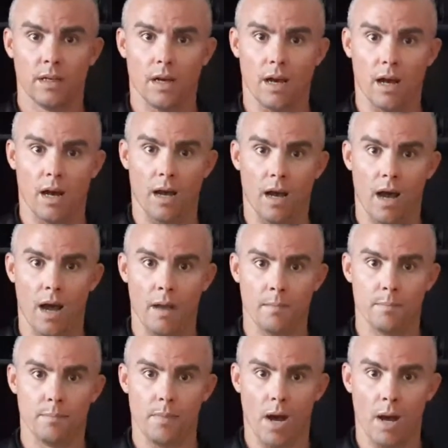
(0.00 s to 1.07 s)
on
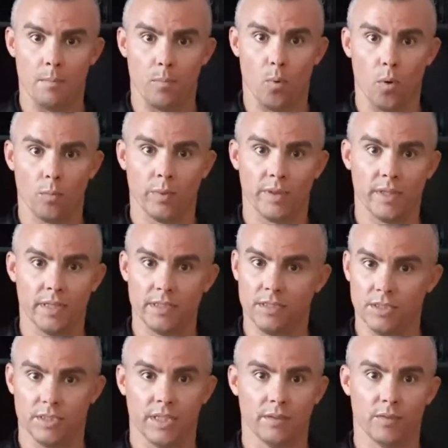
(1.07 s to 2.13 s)
board with it,
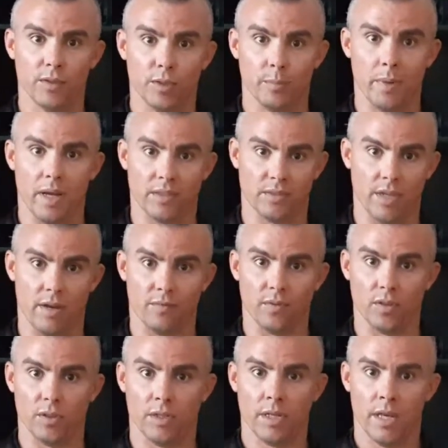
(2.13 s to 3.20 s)
just give it your best
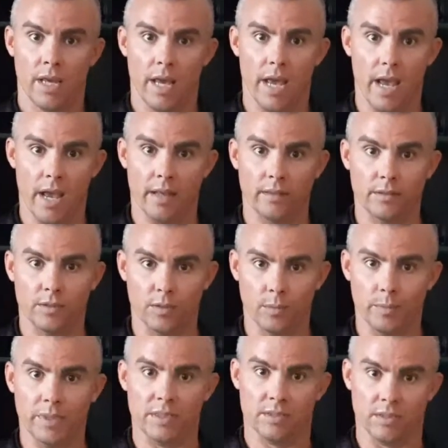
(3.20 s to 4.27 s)
effort and you'll
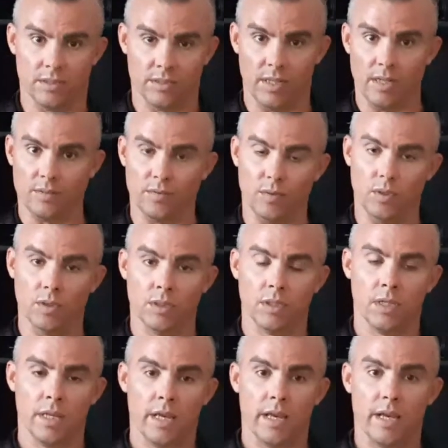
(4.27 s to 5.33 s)
be successful.
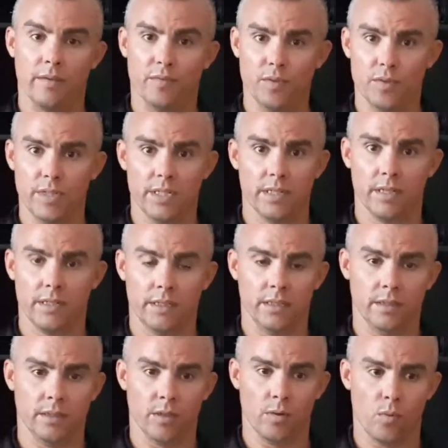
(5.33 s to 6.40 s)
If you need
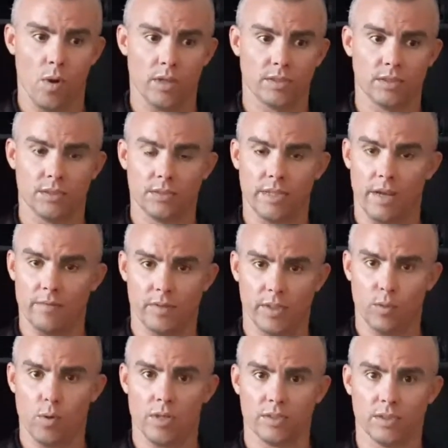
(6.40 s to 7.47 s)
any questions, have any
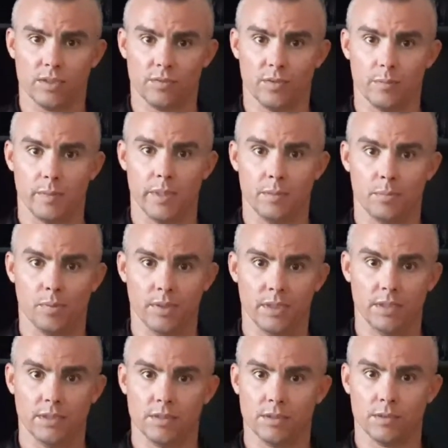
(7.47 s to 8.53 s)
questions from me,
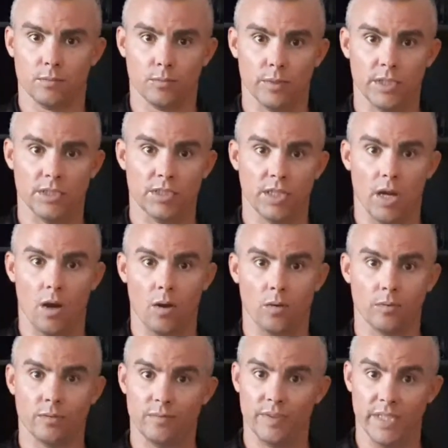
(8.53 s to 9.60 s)
please reach
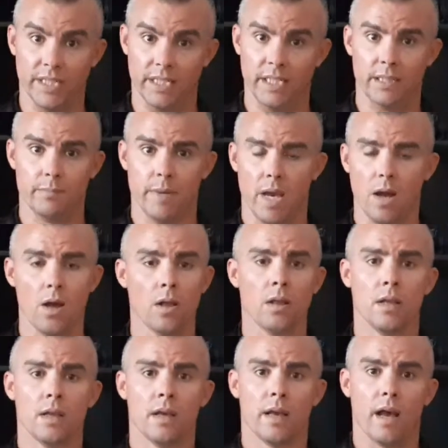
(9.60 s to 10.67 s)
out via email.
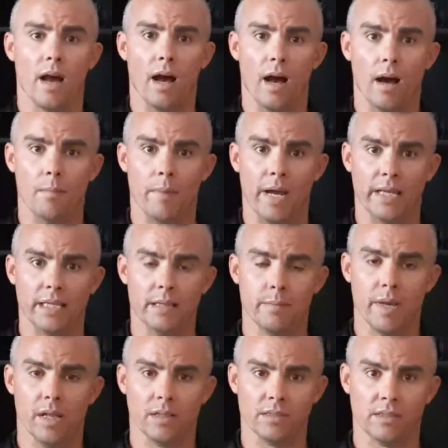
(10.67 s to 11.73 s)
My
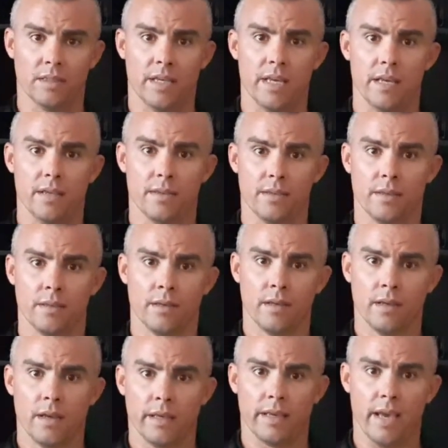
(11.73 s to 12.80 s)
email is Keith,
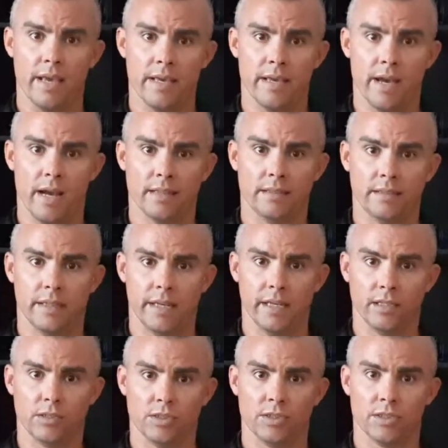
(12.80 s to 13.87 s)

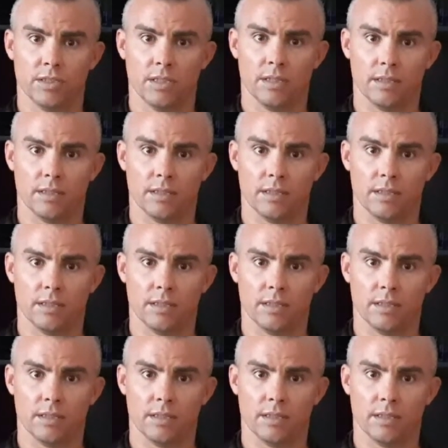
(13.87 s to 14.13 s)
Keith,